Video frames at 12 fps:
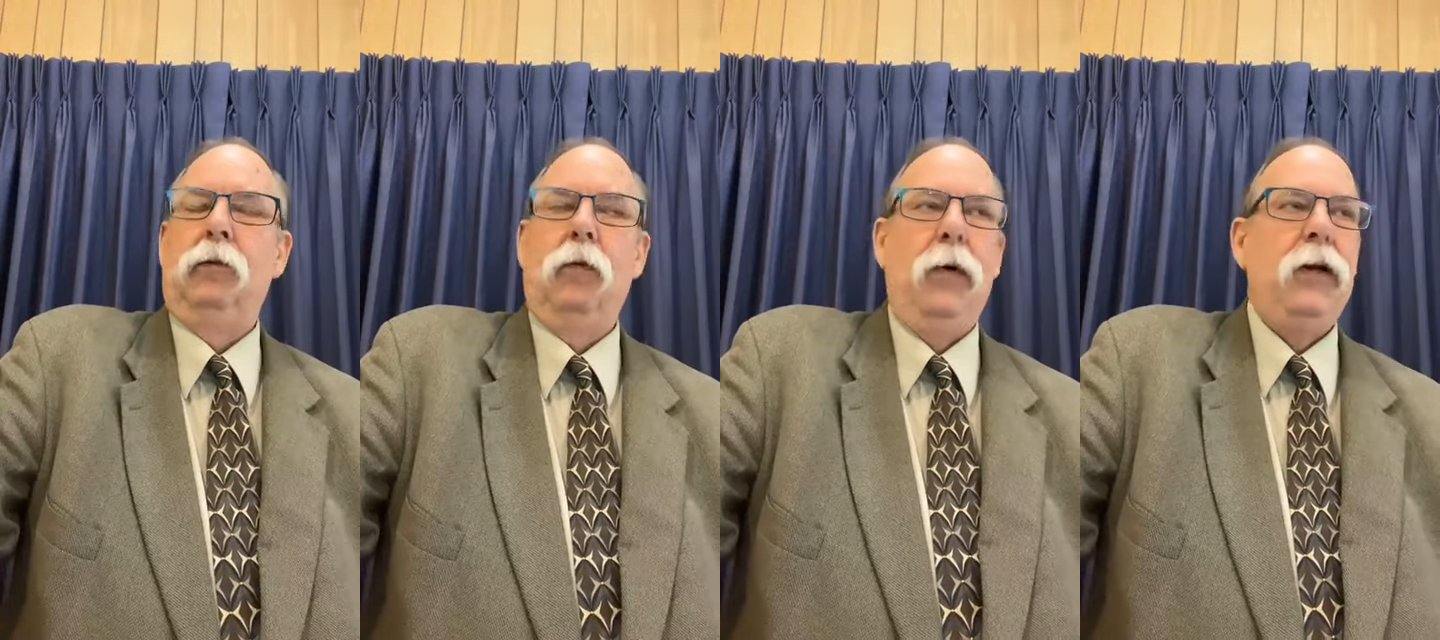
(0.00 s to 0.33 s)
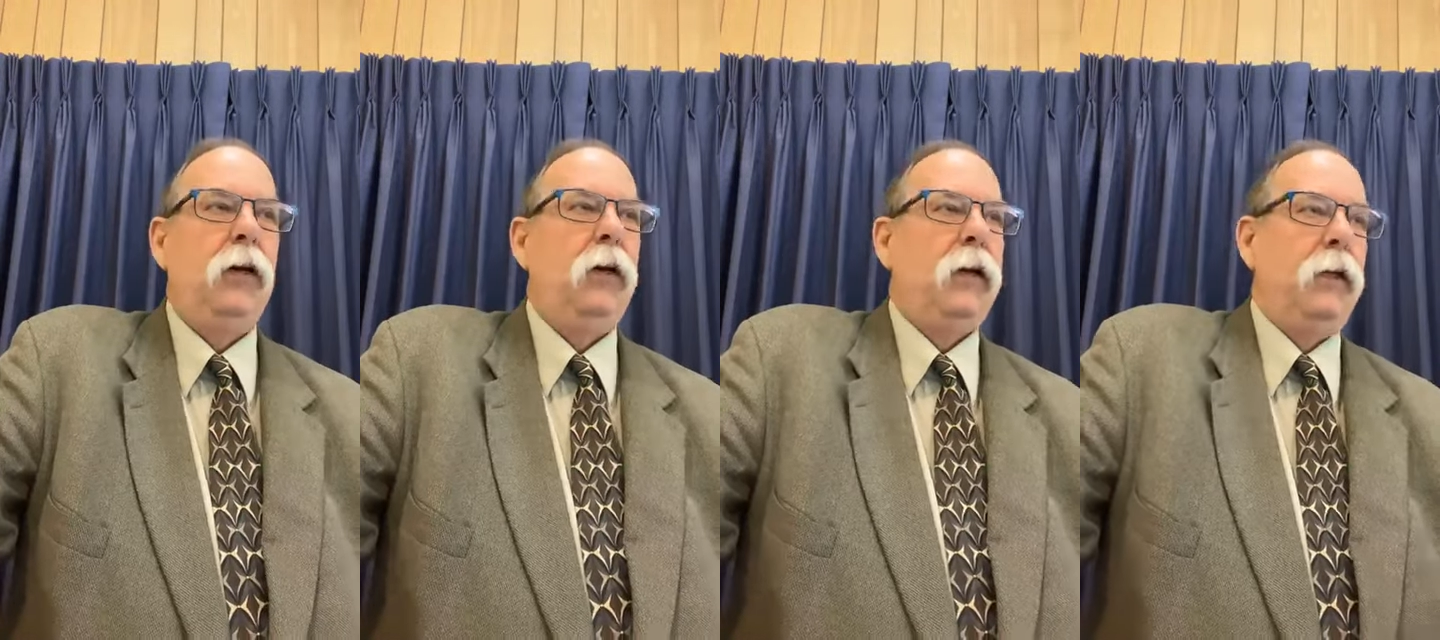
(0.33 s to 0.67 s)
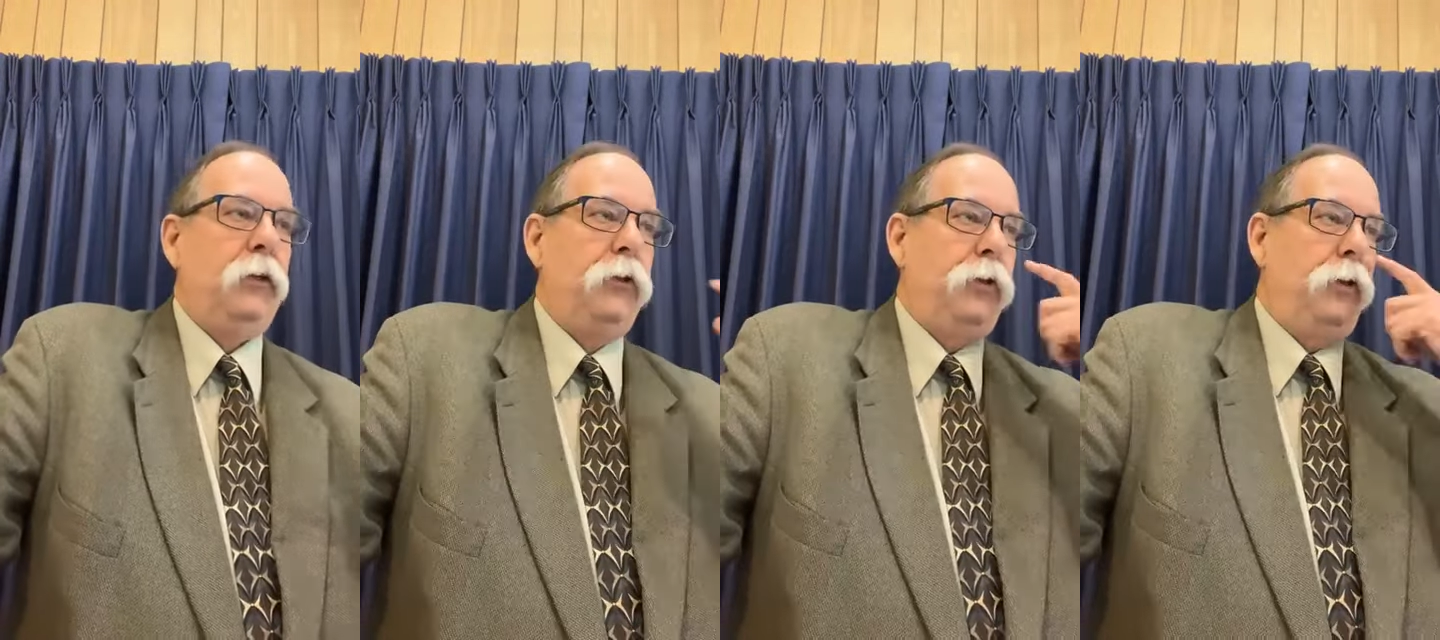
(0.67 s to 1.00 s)
When we look
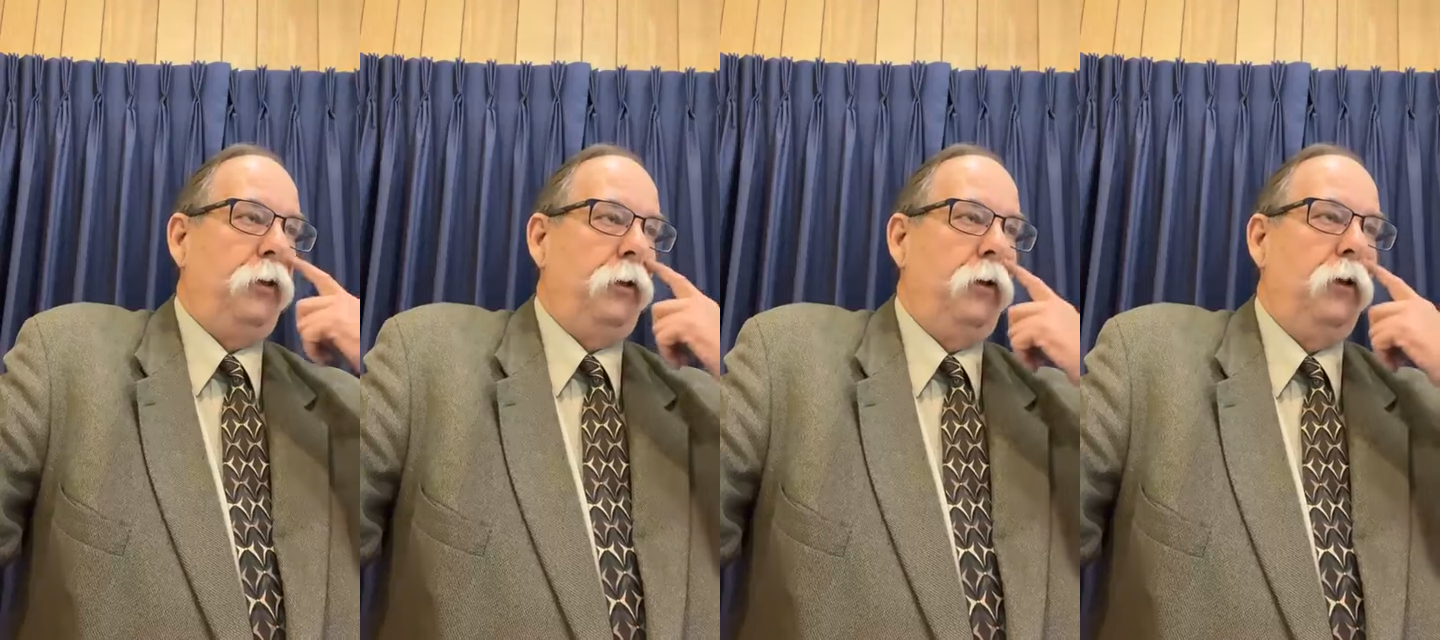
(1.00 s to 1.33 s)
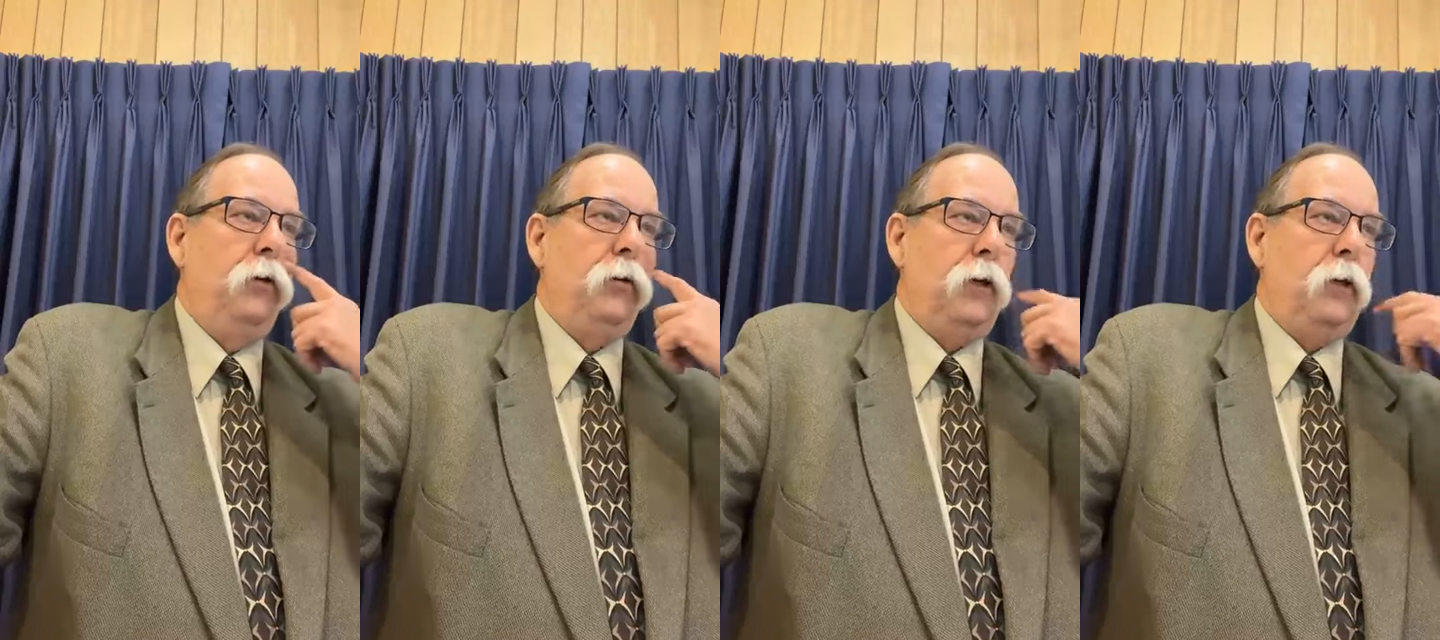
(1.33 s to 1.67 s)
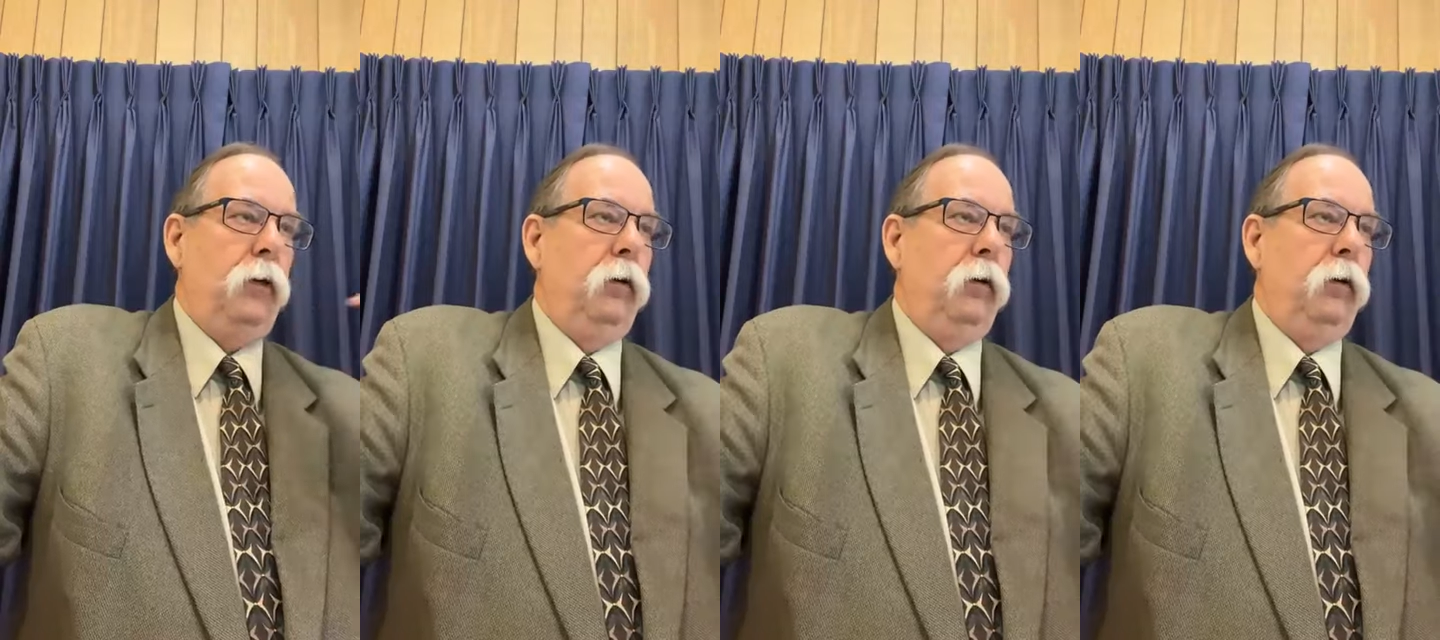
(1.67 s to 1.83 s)
at Luke